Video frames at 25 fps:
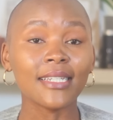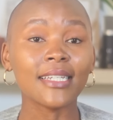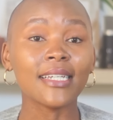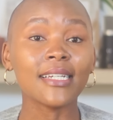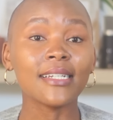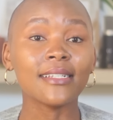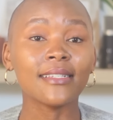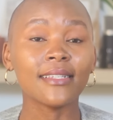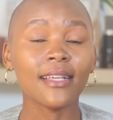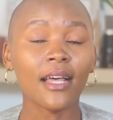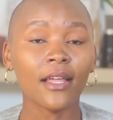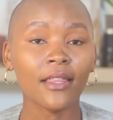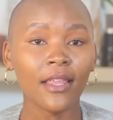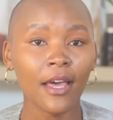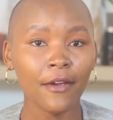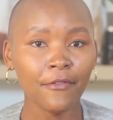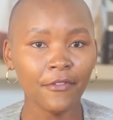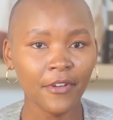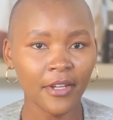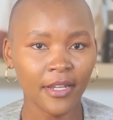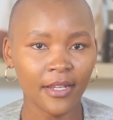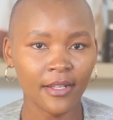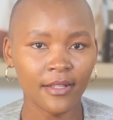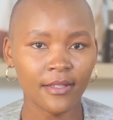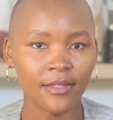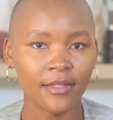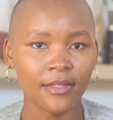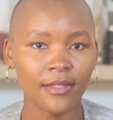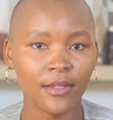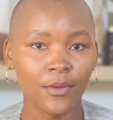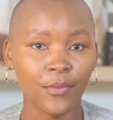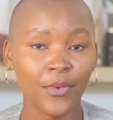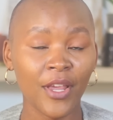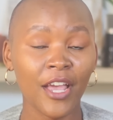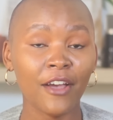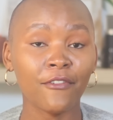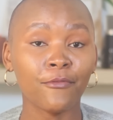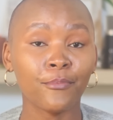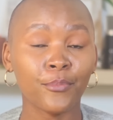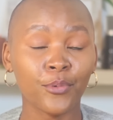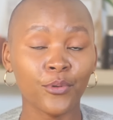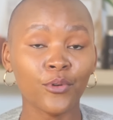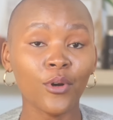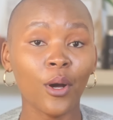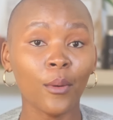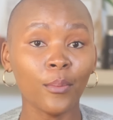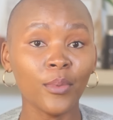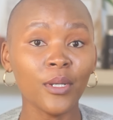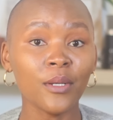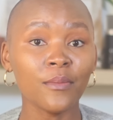Dear South Africans, we have
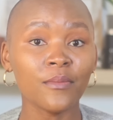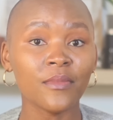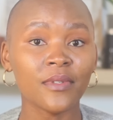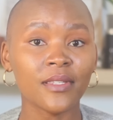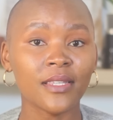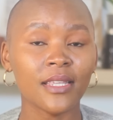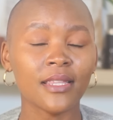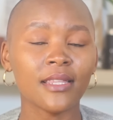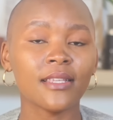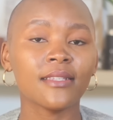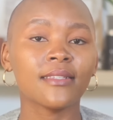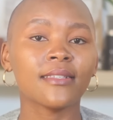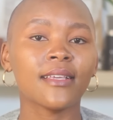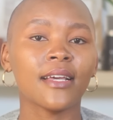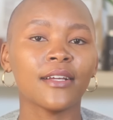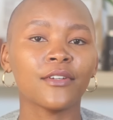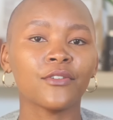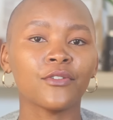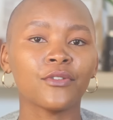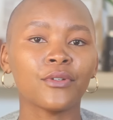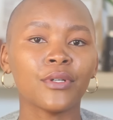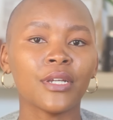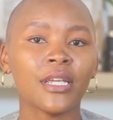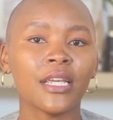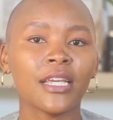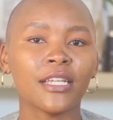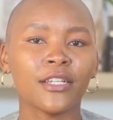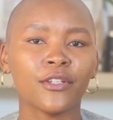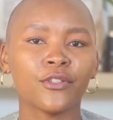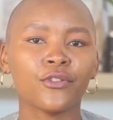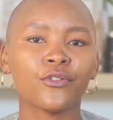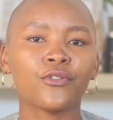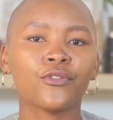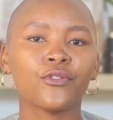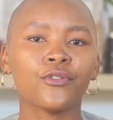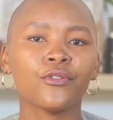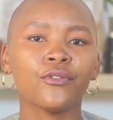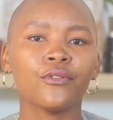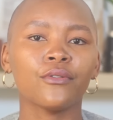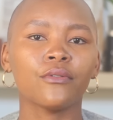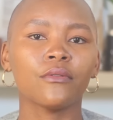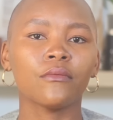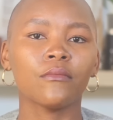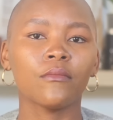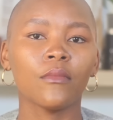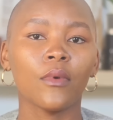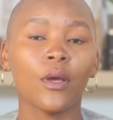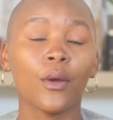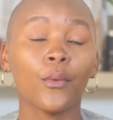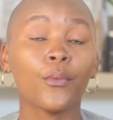problems in this country, it is true.
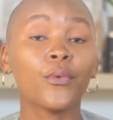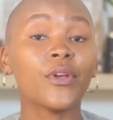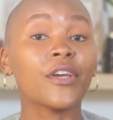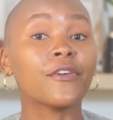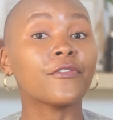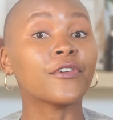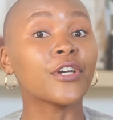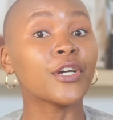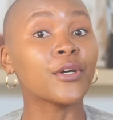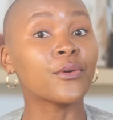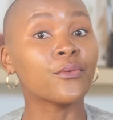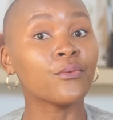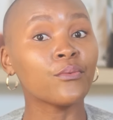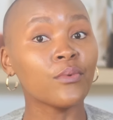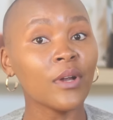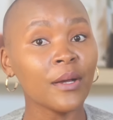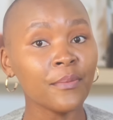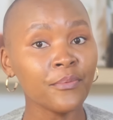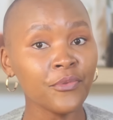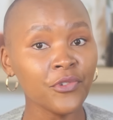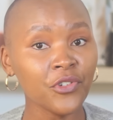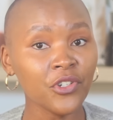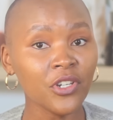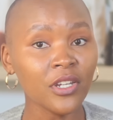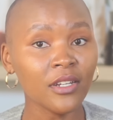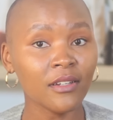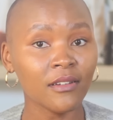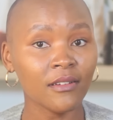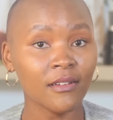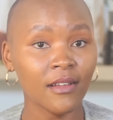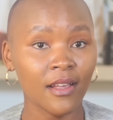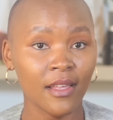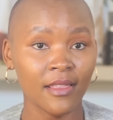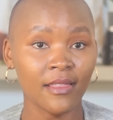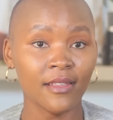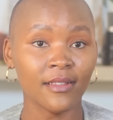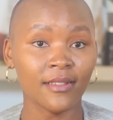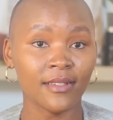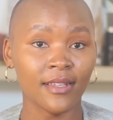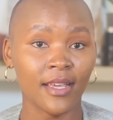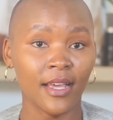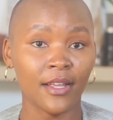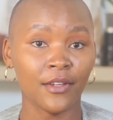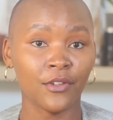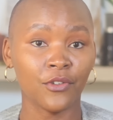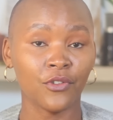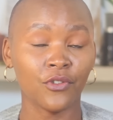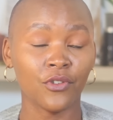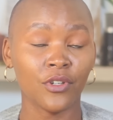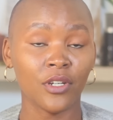We have corruption in this
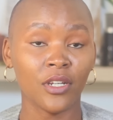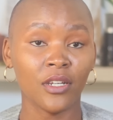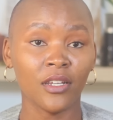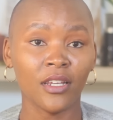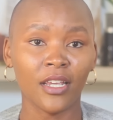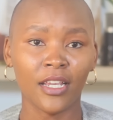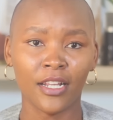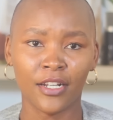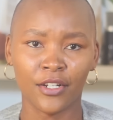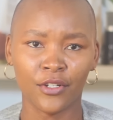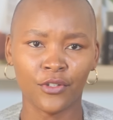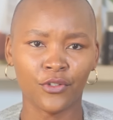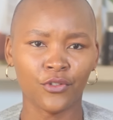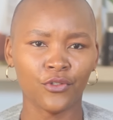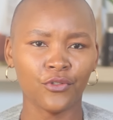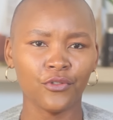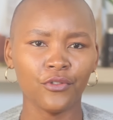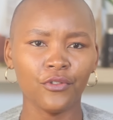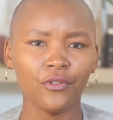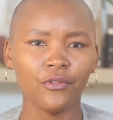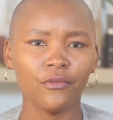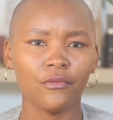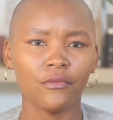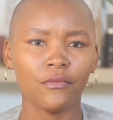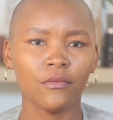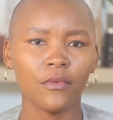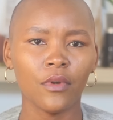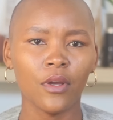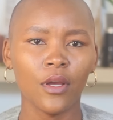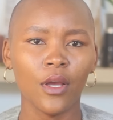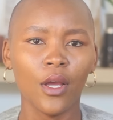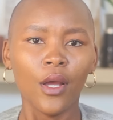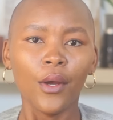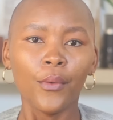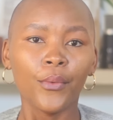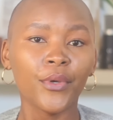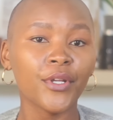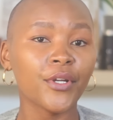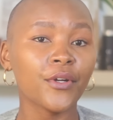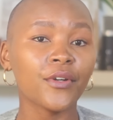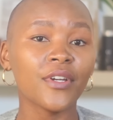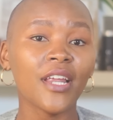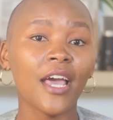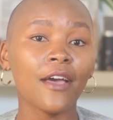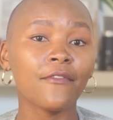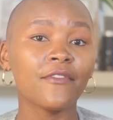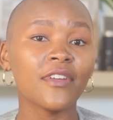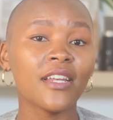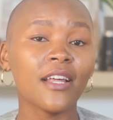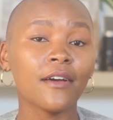country. It is true. We don't
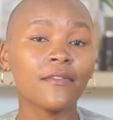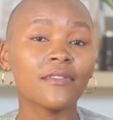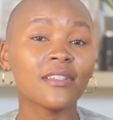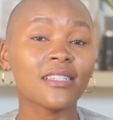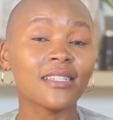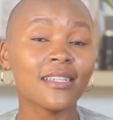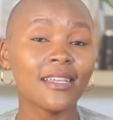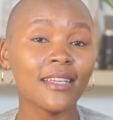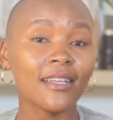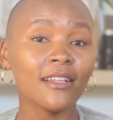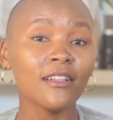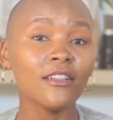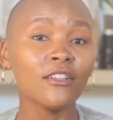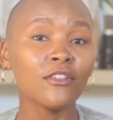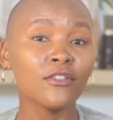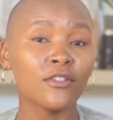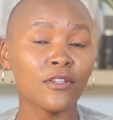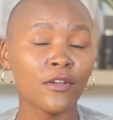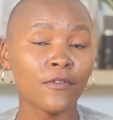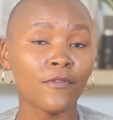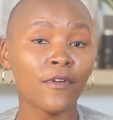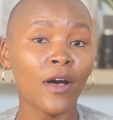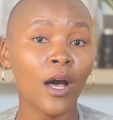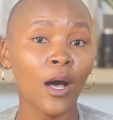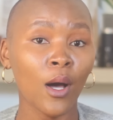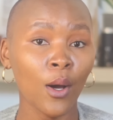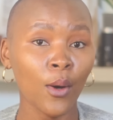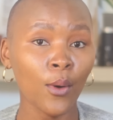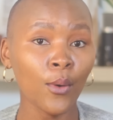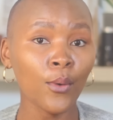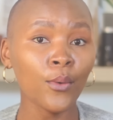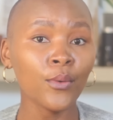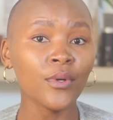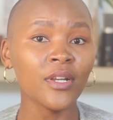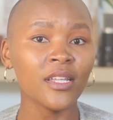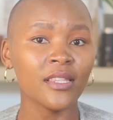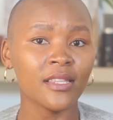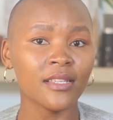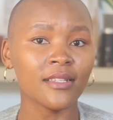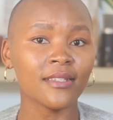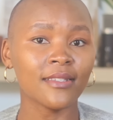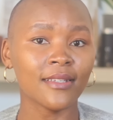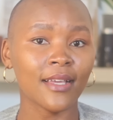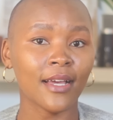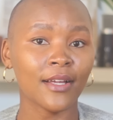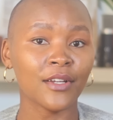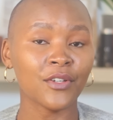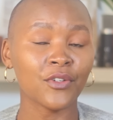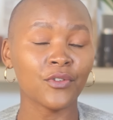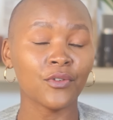have enough skills of our own in this
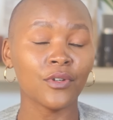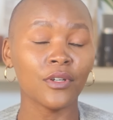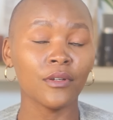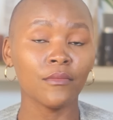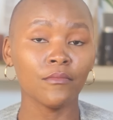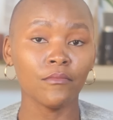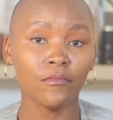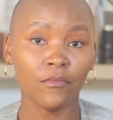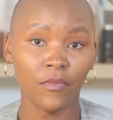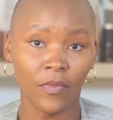country.